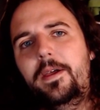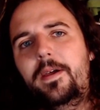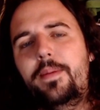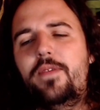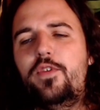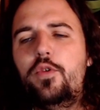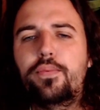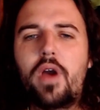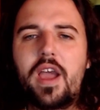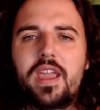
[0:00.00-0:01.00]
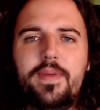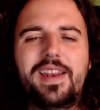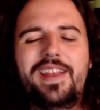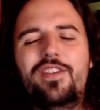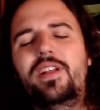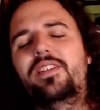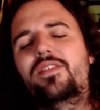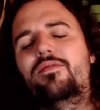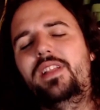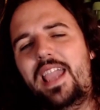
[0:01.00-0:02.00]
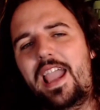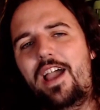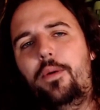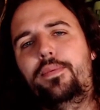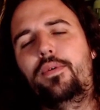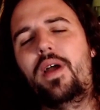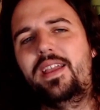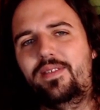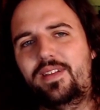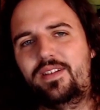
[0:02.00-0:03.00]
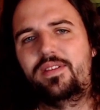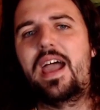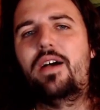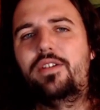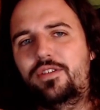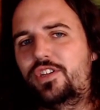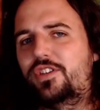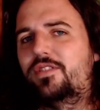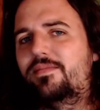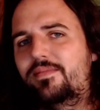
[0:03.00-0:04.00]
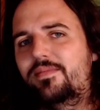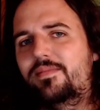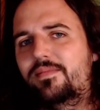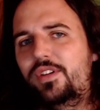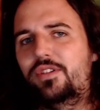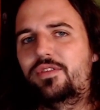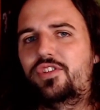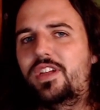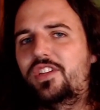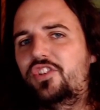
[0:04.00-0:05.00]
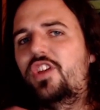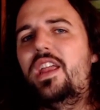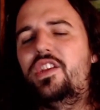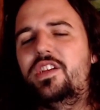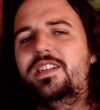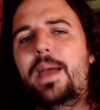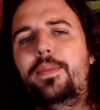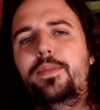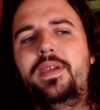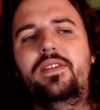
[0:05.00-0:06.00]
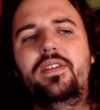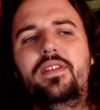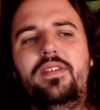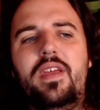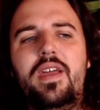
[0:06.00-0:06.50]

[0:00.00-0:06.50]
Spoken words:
I mean, if you brought him in, I know that doesn't really help, right? You're just exchanging depth pieces.